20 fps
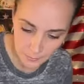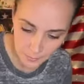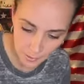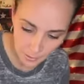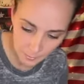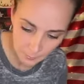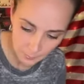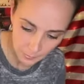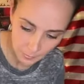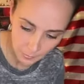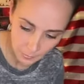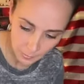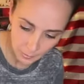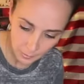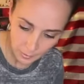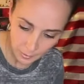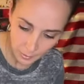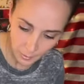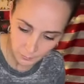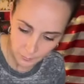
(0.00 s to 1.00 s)
up top.
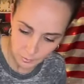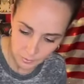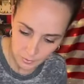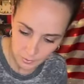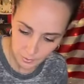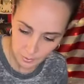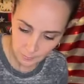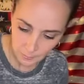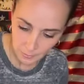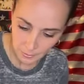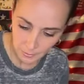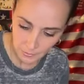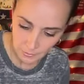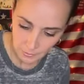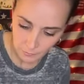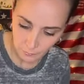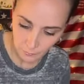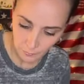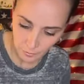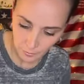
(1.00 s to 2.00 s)
I'm just going to paint
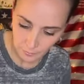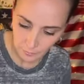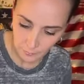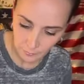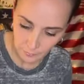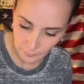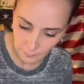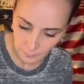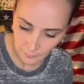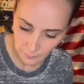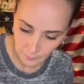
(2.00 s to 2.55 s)
it red.